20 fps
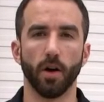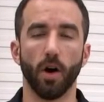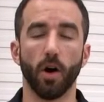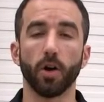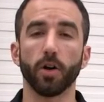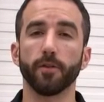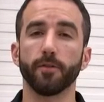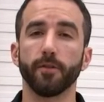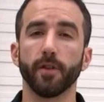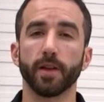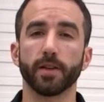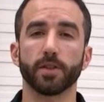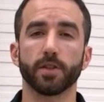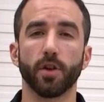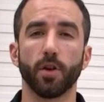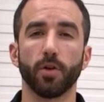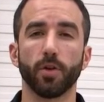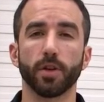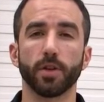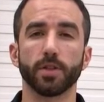Autoflex
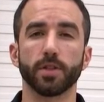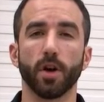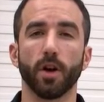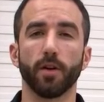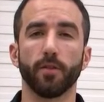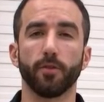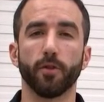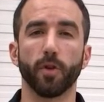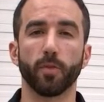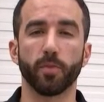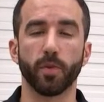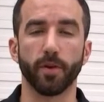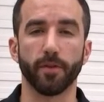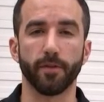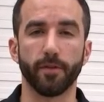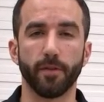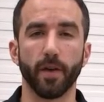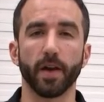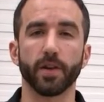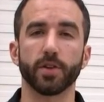coatings are for
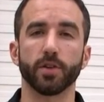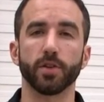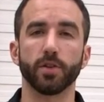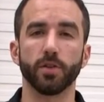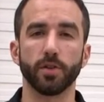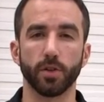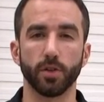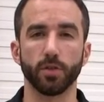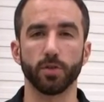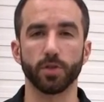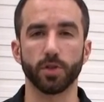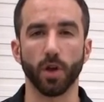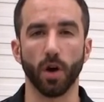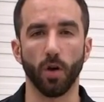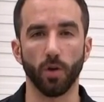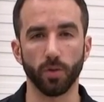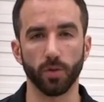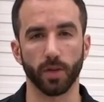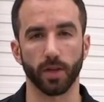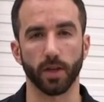professional use
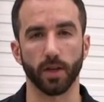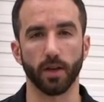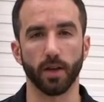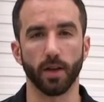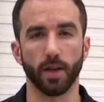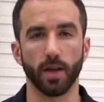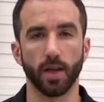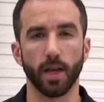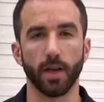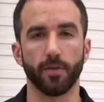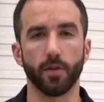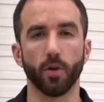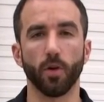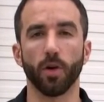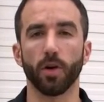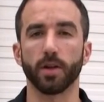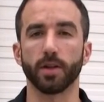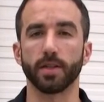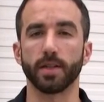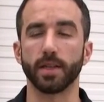only. If you
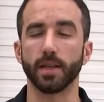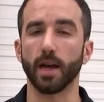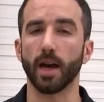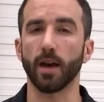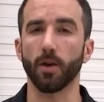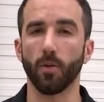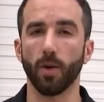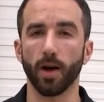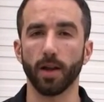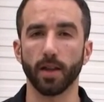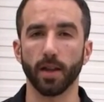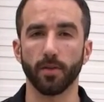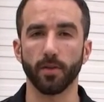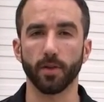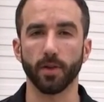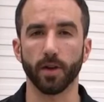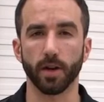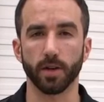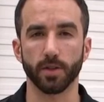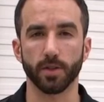are a DIY
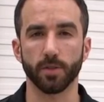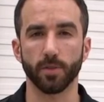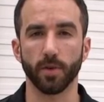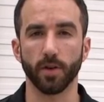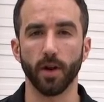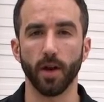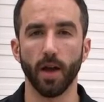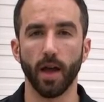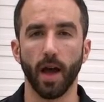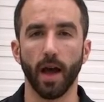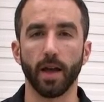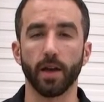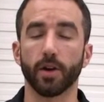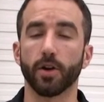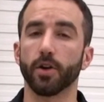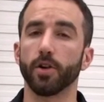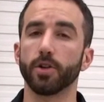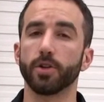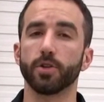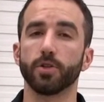level customer, I
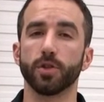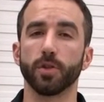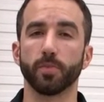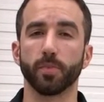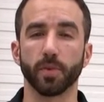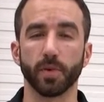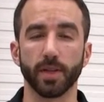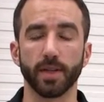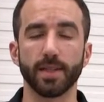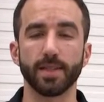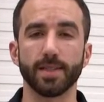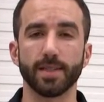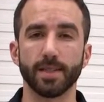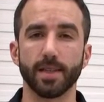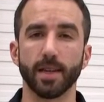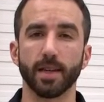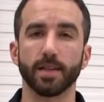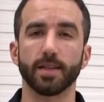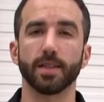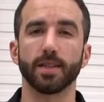encourage you to please
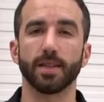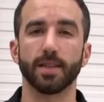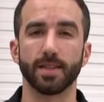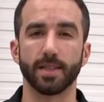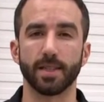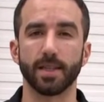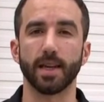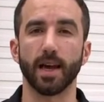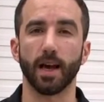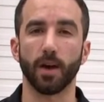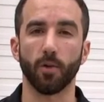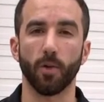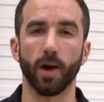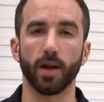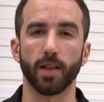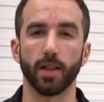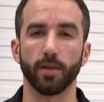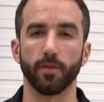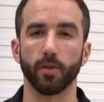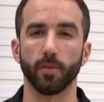stick to the
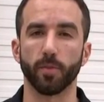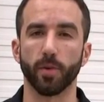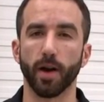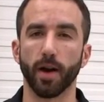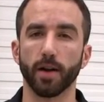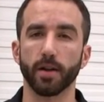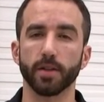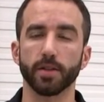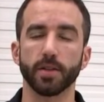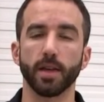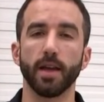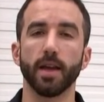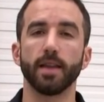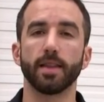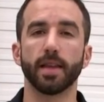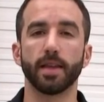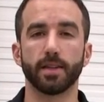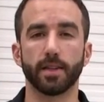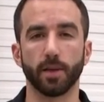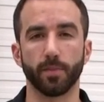DIY level products
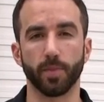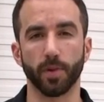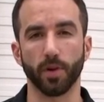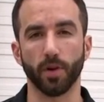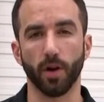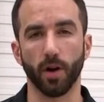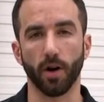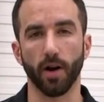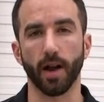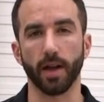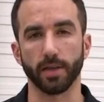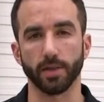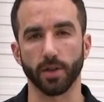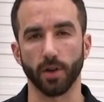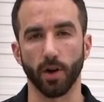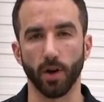that Dip Your Car has